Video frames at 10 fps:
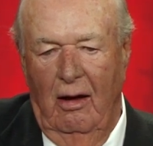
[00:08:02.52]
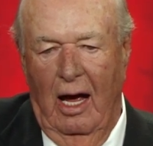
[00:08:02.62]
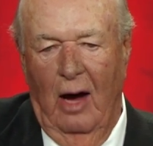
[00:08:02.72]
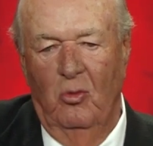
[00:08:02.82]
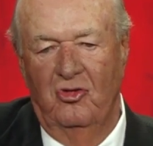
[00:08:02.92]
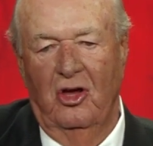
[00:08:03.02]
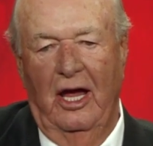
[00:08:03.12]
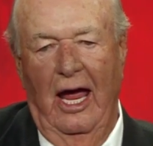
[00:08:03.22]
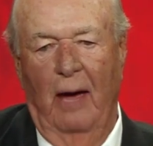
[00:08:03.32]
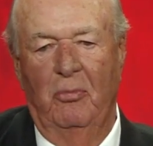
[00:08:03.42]
I was the
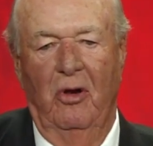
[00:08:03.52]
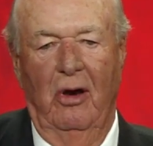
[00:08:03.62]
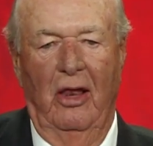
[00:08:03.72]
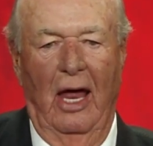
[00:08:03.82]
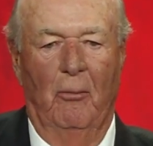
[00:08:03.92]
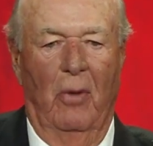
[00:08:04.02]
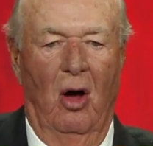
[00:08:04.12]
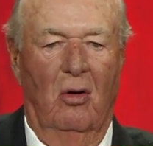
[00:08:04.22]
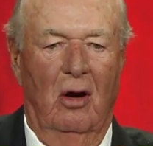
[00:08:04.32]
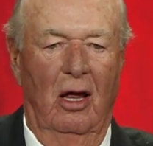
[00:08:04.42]
captain of that
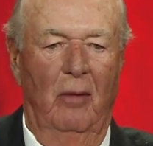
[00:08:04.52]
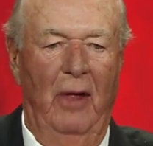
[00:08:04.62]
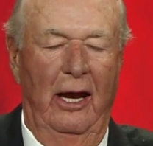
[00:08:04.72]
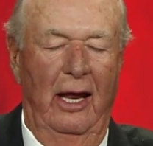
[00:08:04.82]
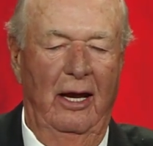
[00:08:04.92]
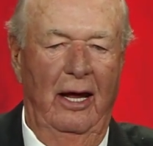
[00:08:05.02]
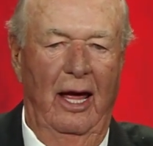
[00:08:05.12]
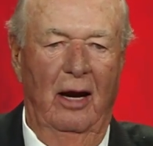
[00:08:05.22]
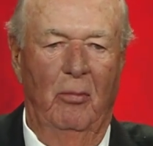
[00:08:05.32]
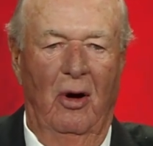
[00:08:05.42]
ball club, that
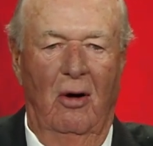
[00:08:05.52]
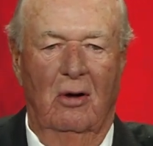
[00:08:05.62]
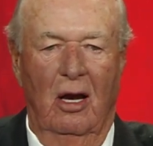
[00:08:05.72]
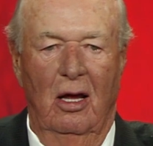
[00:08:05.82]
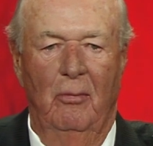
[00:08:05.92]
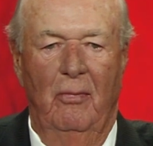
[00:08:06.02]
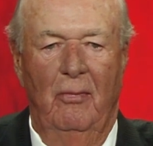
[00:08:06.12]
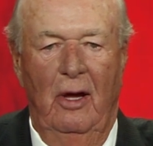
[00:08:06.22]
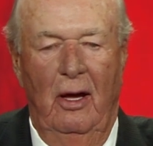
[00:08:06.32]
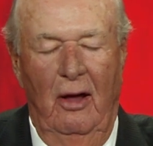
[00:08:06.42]
Indiana ball club.
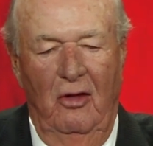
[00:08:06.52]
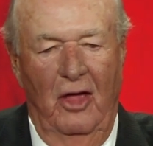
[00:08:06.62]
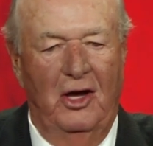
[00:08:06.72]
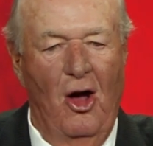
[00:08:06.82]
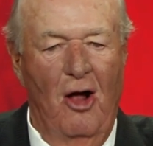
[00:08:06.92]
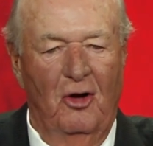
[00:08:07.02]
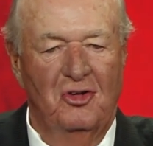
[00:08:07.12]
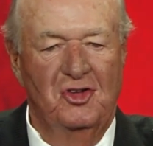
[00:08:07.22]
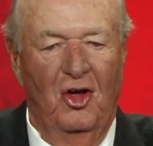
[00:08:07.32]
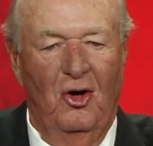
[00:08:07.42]
They called
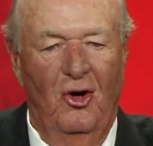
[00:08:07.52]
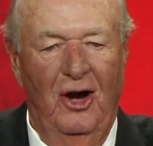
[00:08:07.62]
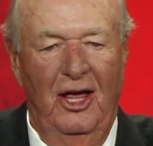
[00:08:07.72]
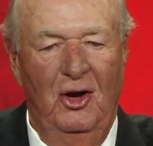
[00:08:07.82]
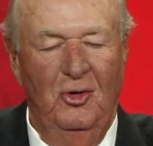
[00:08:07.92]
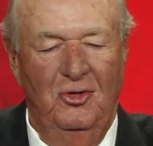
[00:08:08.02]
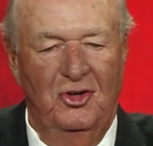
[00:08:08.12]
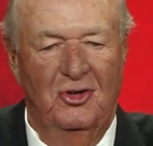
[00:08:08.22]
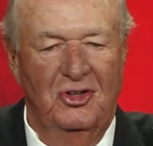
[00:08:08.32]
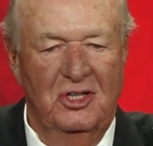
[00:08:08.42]
us the Hurry-In
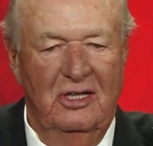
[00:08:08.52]
Hoosiers.